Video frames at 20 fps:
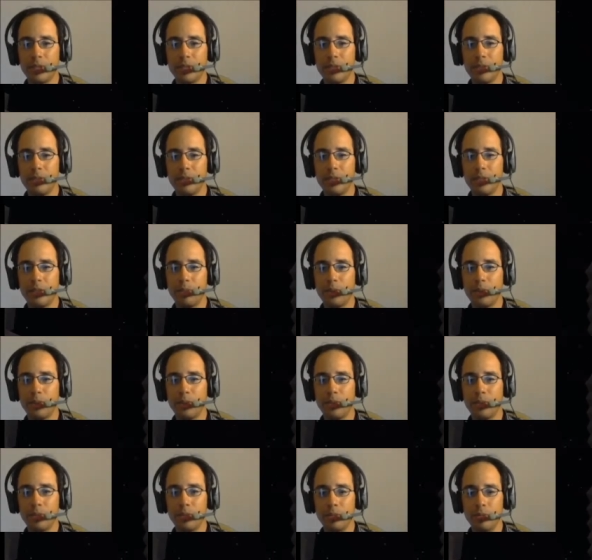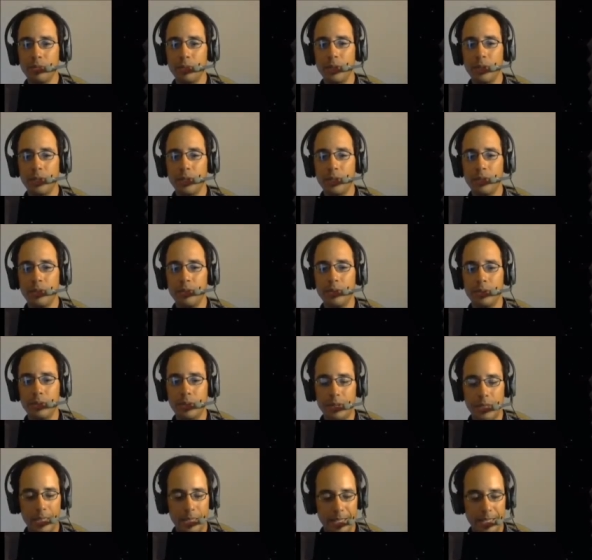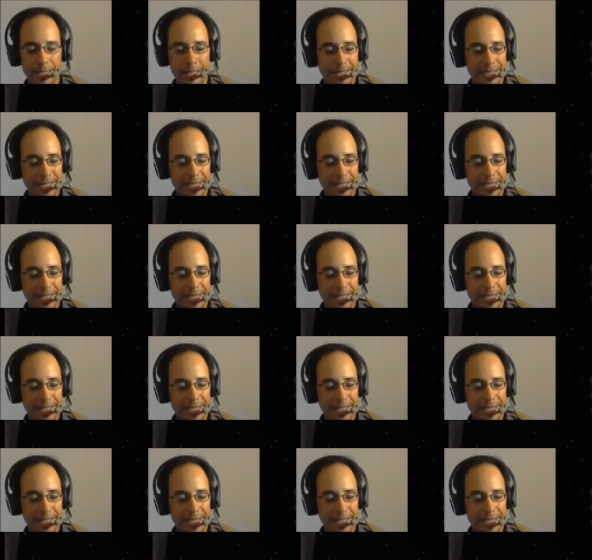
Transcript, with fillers: Ooh, look at this, look at the moon. What are you guys doing?